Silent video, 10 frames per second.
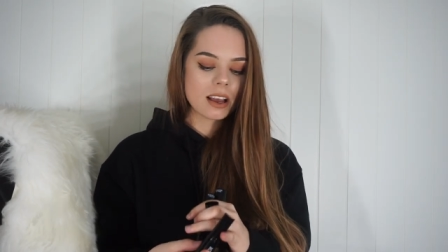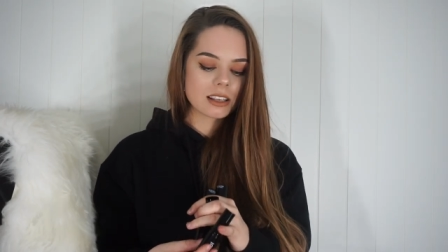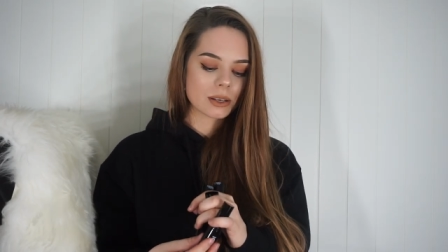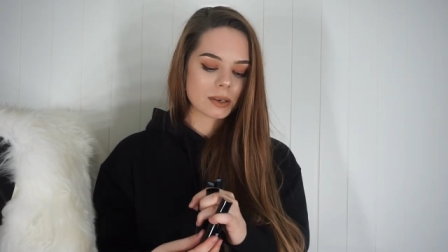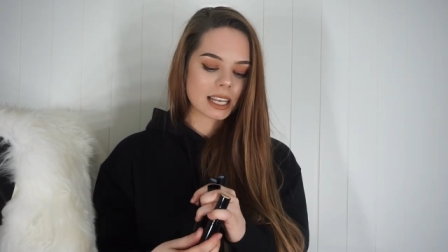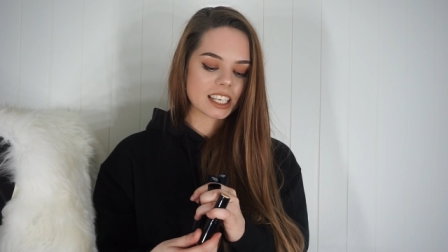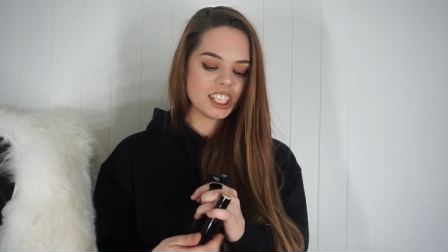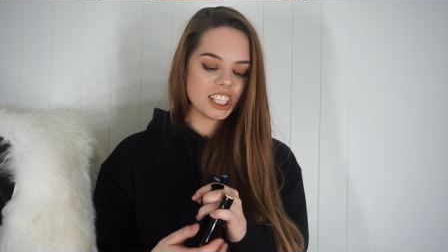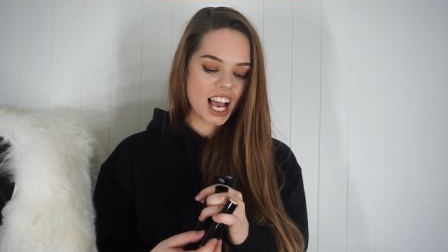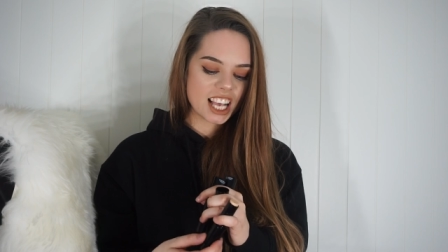So I was like,
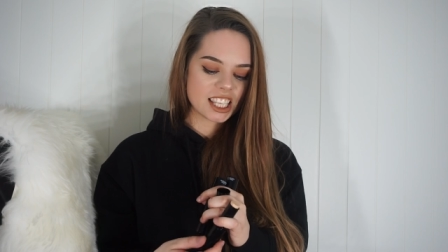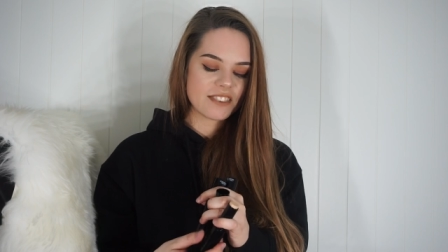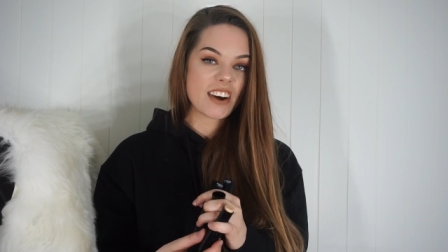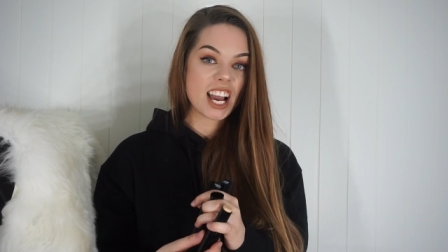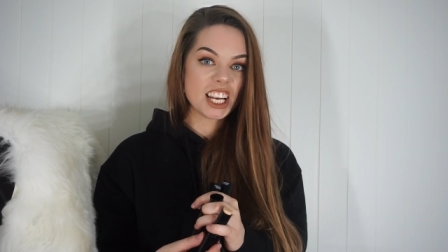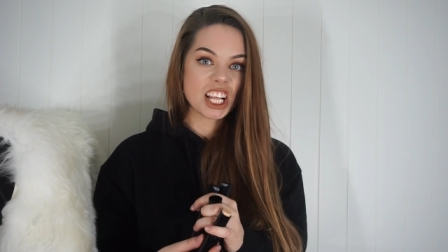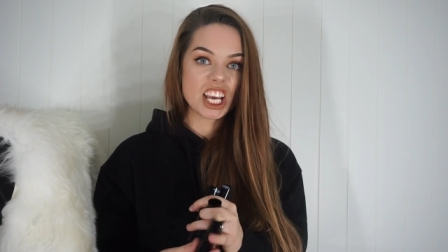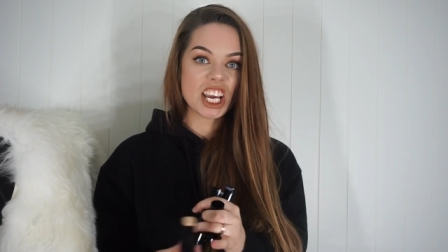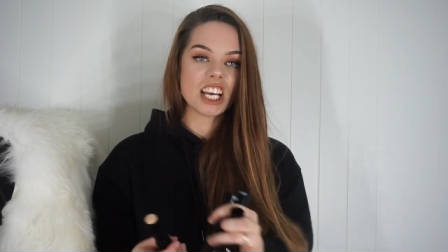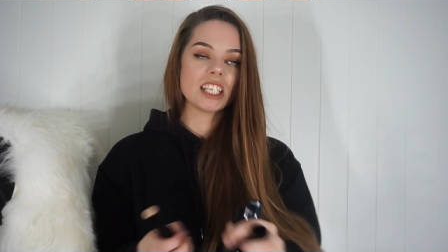yes,
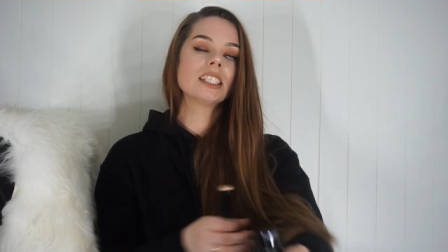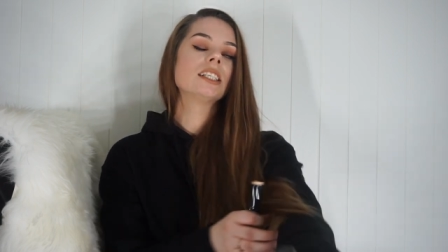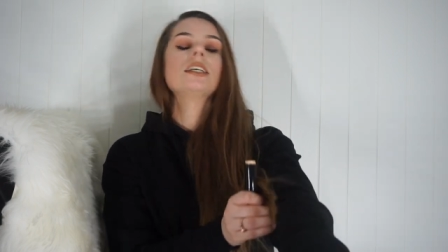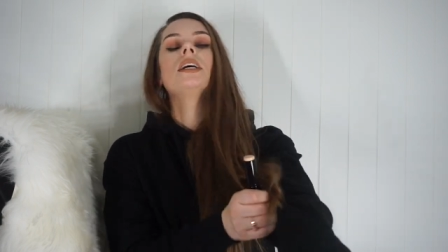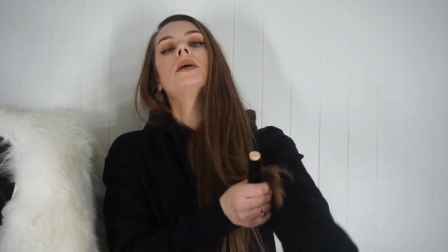finally.